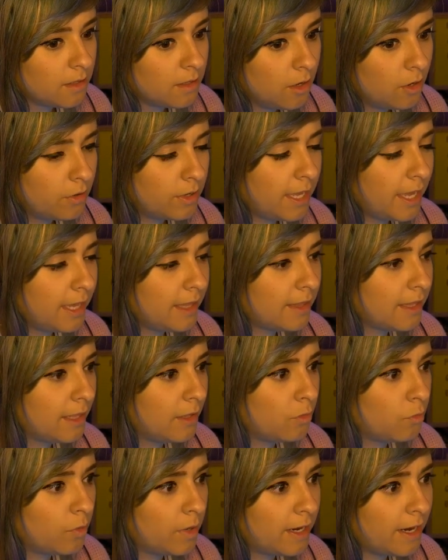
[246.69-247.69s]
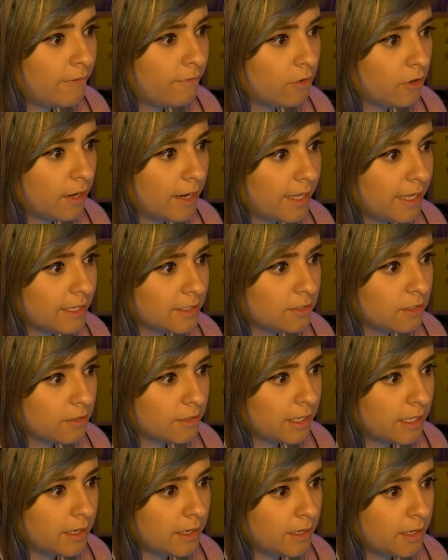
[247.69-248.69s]
Okay then, whatever. I guess I'll
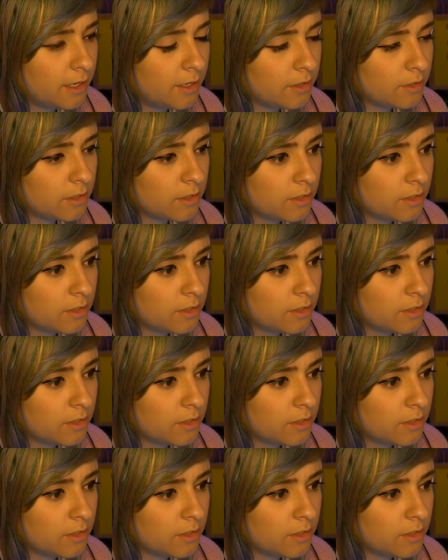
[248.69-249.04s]
get a